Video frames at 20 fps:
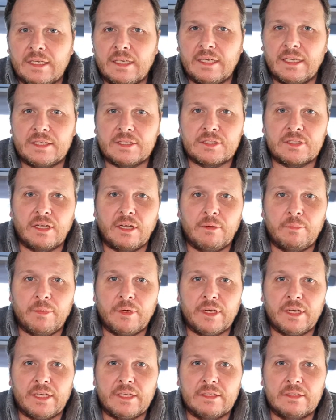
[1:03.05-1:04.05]
let's start
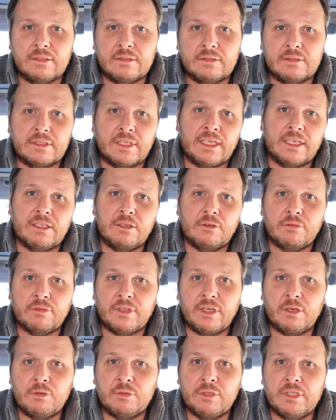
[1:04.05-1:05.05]
by taking off the
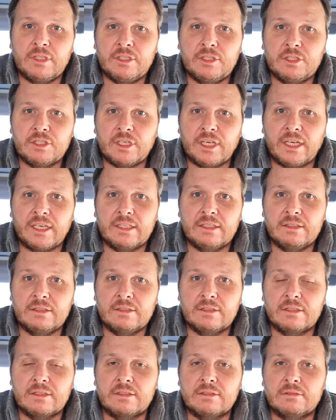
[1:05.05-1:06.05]
old hinge
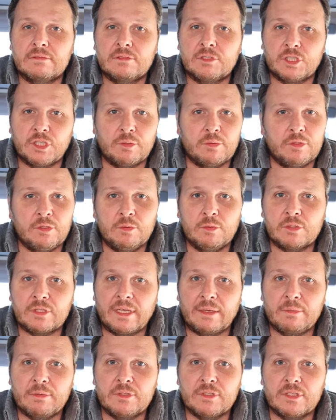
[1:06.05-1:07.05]
and showing you what's
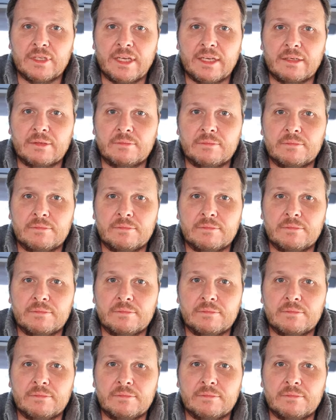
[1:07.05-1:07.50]
happened to that.